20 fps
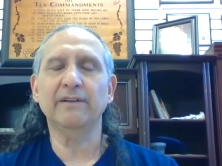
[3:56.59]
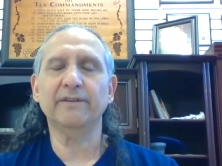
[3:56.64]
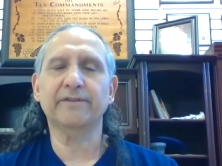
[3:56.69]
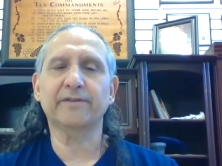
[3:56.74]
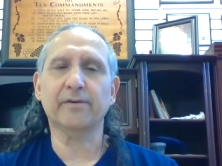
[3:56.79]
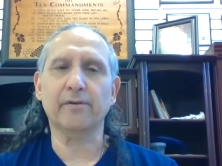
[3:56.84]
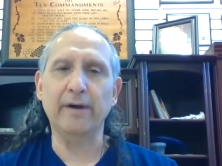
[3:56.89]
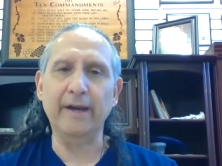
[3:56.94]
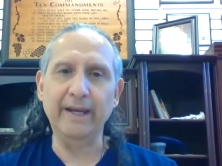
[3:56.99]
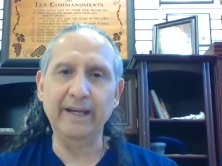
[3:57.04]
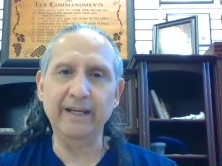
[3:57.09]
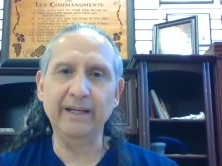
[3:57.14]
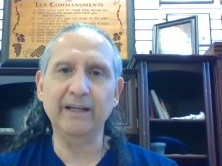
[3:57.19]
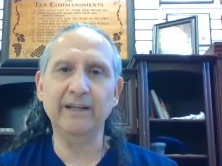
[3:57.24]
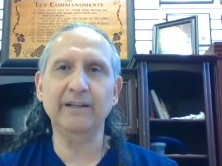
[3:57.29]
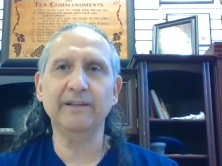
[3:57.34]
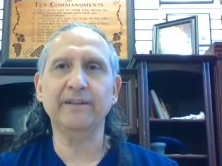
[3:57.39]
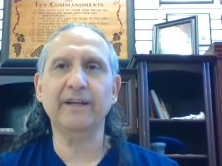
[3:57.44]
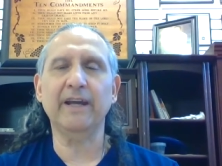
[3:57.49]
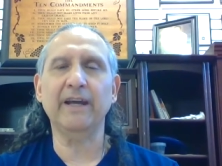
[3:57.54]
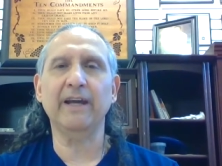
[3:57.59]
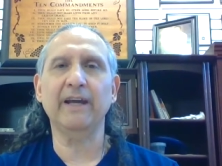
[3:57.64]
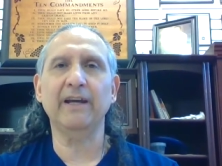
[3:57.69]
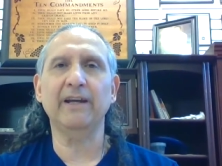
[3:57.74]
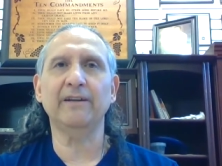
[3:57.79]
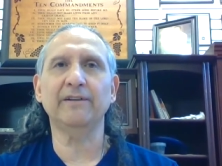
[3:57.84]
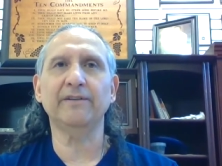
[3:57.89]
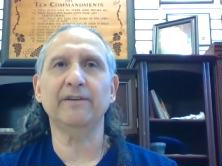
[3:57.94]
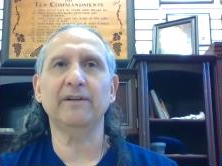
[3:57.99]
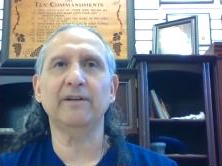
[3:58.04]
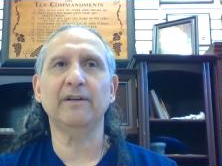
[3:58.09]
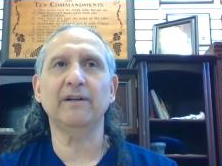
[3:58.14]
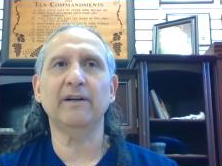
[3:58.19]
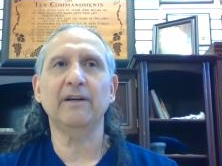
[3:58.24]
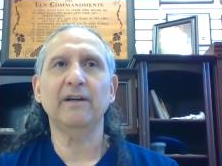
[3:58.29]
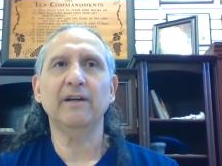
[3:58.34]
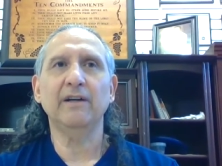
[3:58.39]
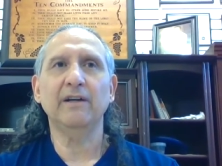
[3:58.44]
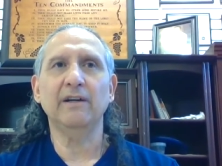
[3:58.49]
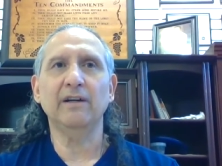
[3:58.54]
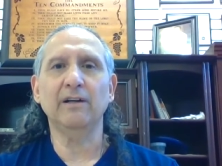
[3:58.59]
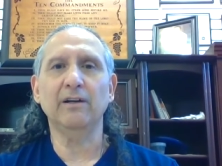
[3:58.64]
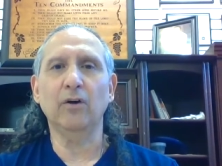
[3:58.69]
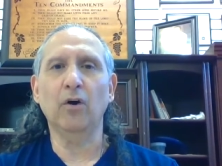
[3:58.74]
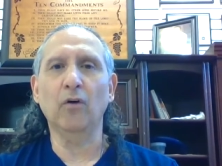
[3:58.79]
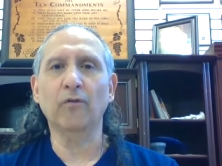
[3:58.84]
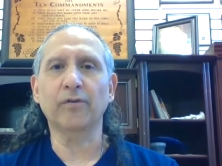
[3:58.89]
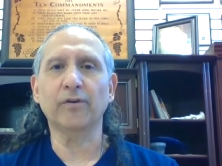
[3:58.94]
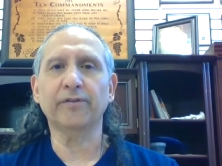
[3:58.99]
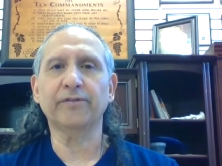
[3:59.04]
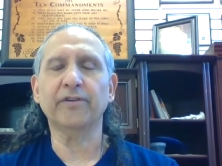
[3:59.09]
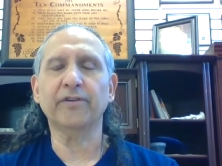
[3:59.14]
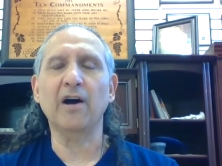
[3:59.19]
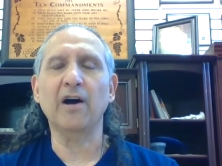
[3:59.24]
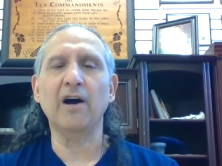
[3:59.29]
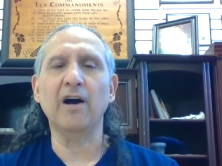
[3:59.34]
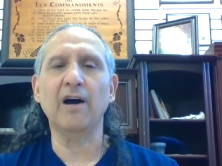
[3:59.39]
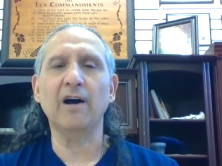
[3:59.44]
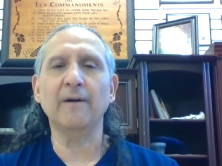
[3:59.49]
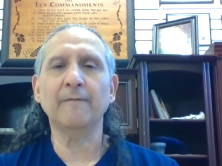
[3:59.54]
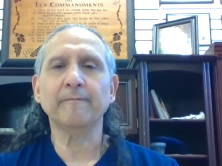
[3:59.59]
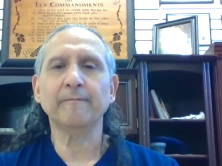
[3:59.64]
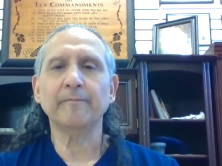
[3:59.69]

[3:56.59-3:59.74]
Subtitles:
trained and oversaw